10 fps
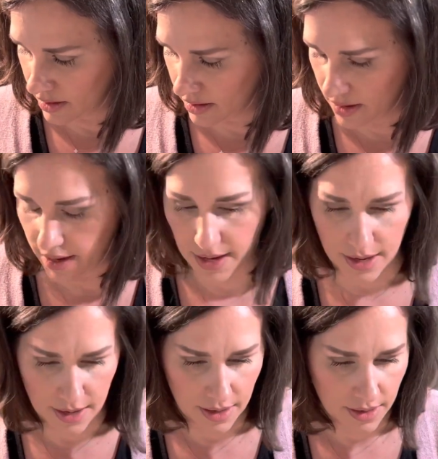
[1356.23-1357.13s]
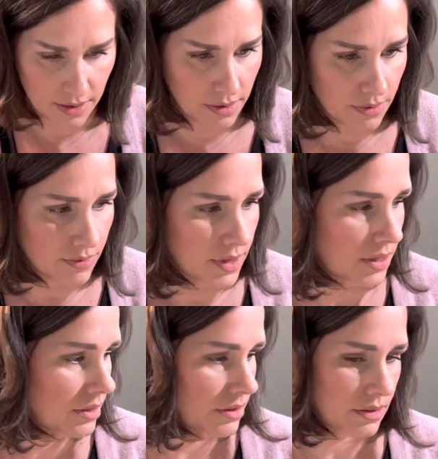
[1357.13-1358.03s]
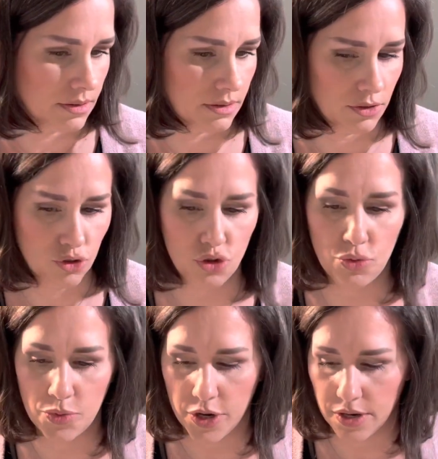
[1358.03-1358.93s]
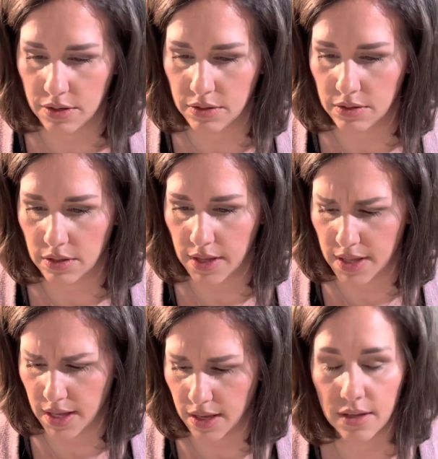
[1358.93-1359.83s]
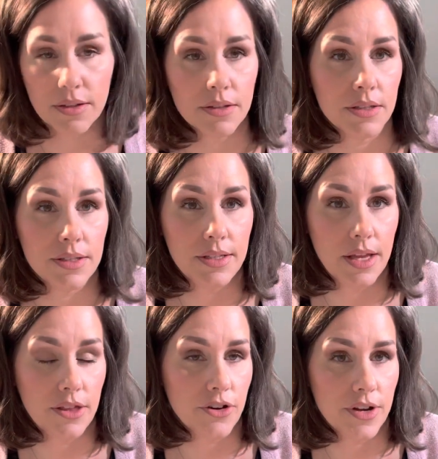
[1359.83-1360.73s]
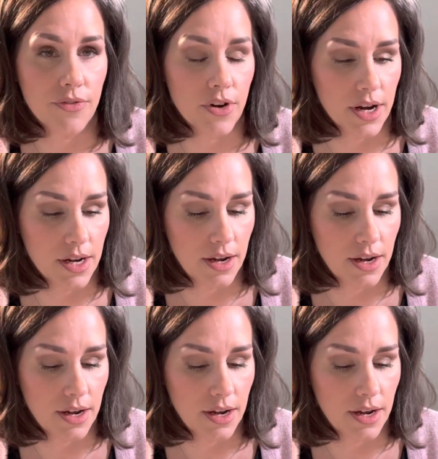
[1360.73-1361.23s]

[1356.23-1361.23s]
I have 2 more, I think, and they're different.